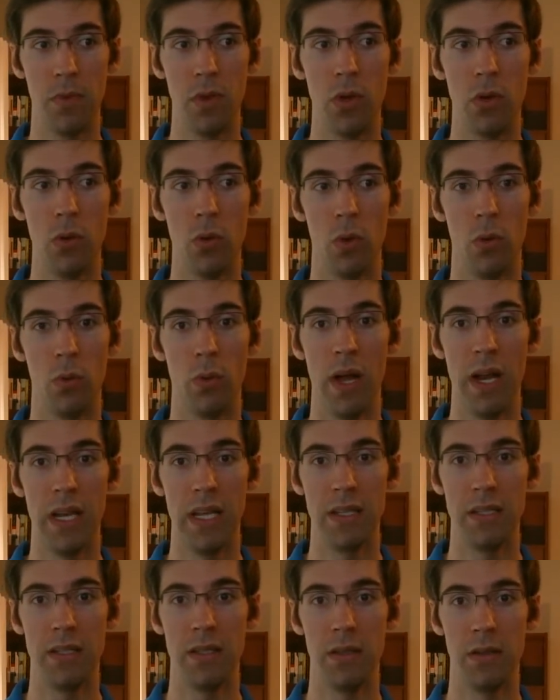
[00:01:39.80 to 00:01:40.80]
who were
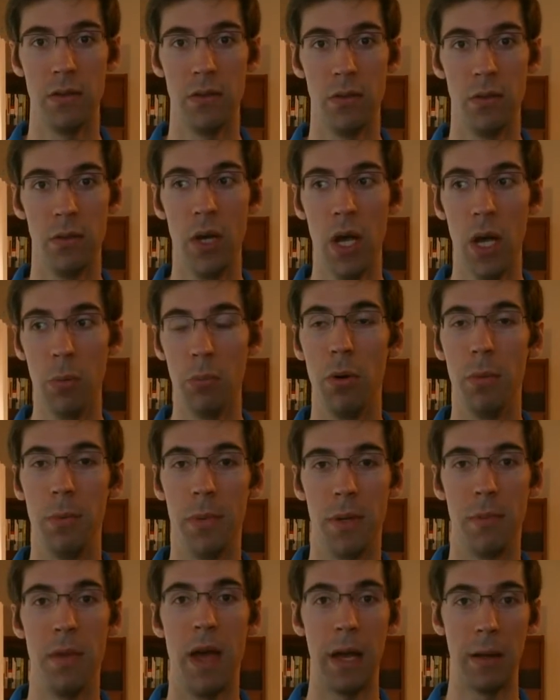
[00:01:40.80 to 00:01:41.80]
ready to put
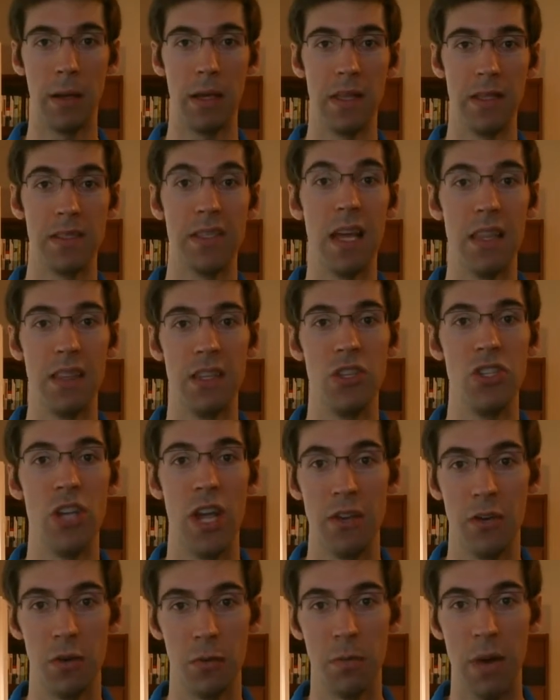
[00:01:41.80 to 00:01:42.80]
me back inside the
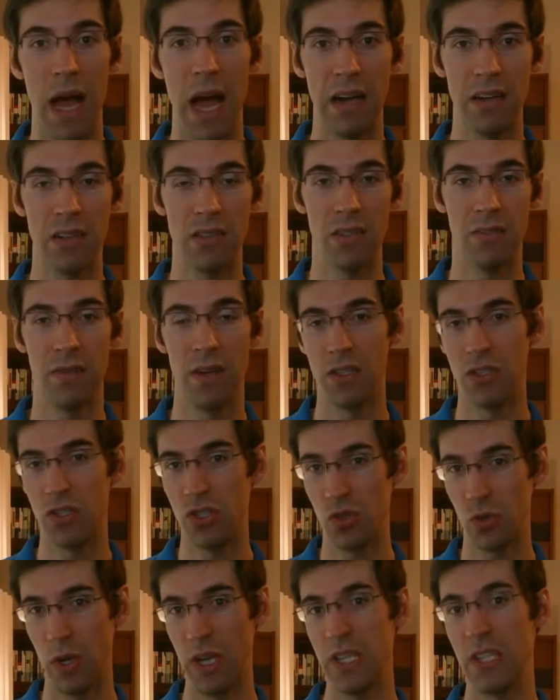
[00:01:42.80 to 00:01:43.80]
gender box if I
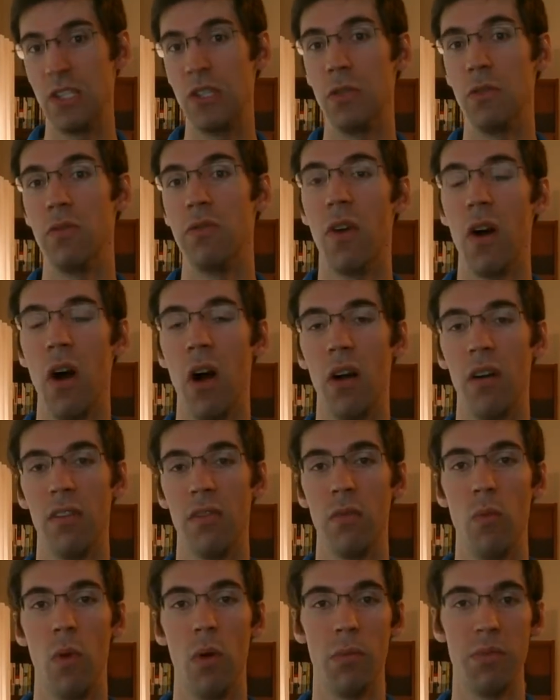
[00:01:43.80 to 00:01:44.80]
strayed too far
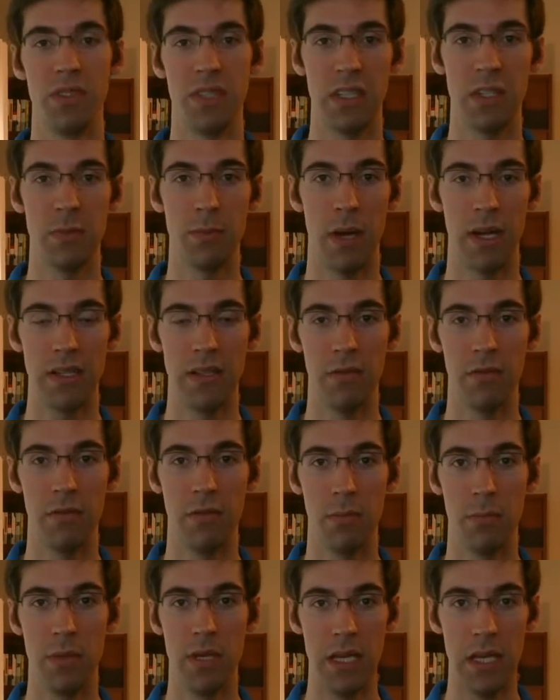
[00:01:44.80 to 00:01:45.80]
from what was expected
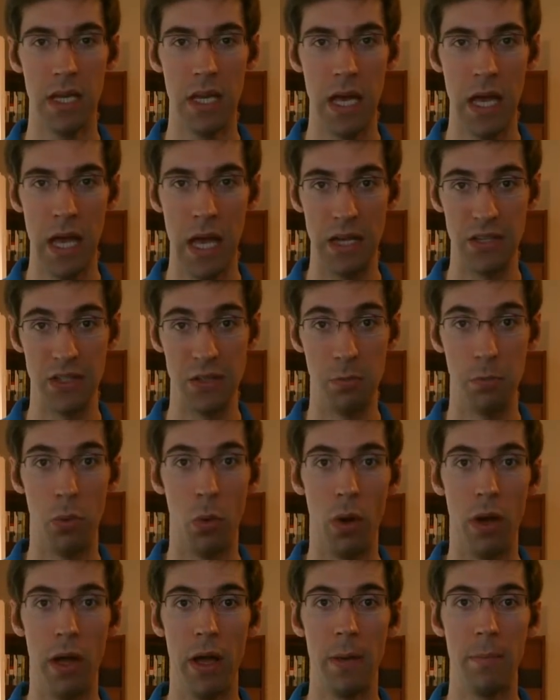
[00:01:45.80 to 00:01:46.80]
from me as a
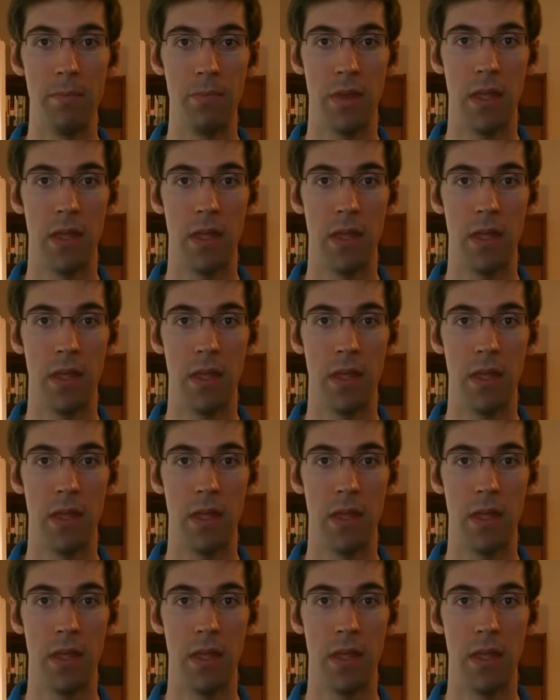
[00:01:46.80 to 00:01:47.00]
boy